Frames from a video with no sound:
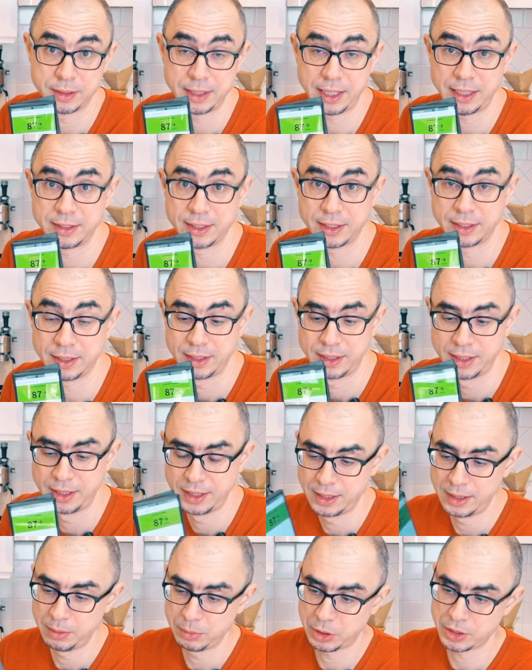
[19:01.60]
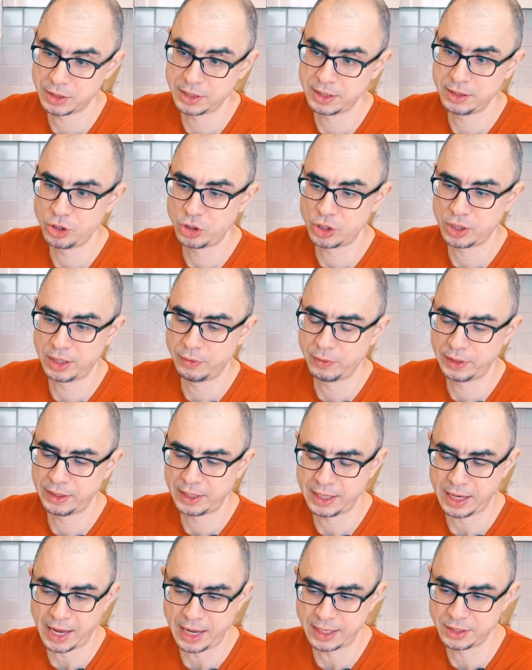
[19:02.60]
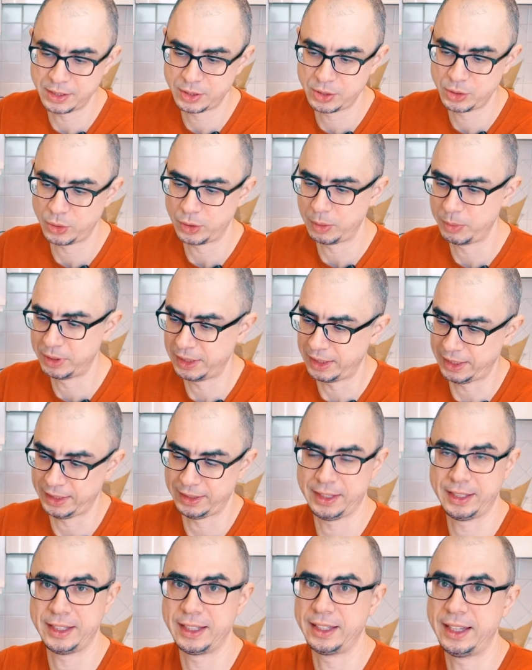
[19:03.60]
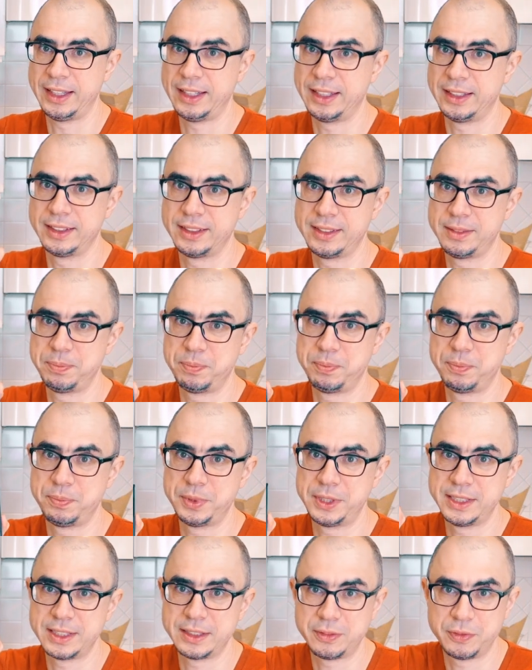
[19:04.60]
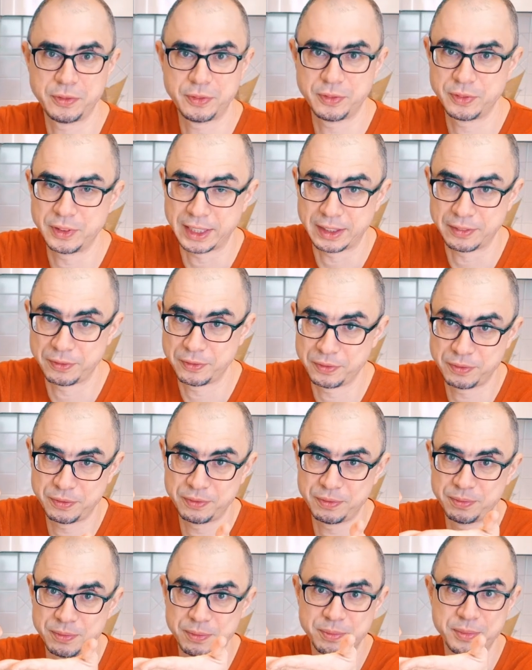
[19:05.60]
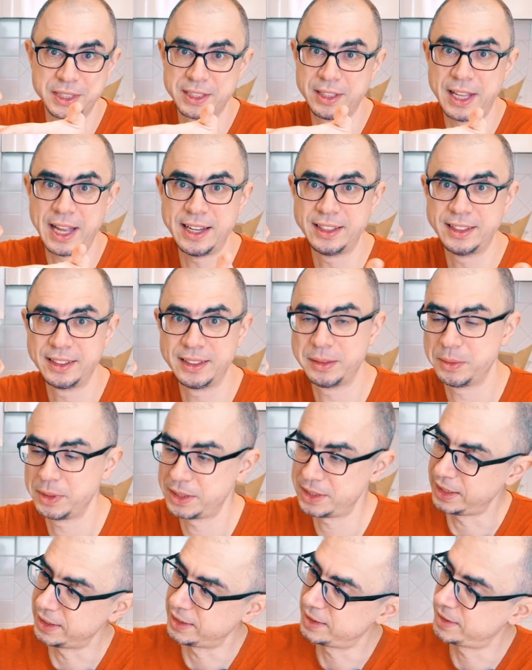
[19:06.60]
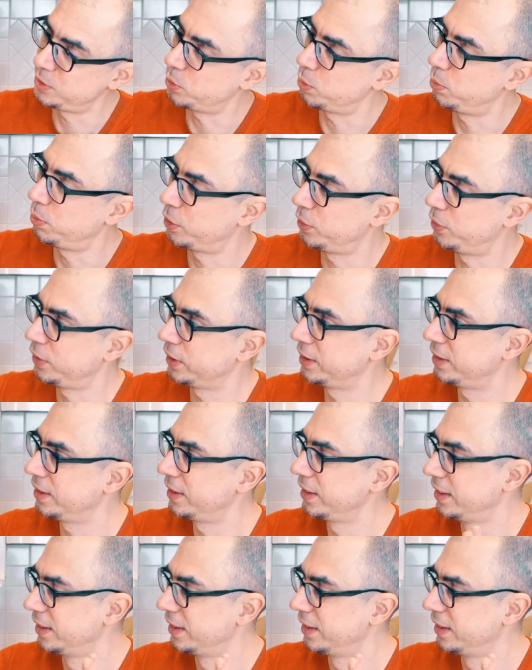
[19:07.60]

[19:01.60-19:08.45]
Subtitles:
data, because initially when I saw, I mean, again, see this line, it's like so perfect.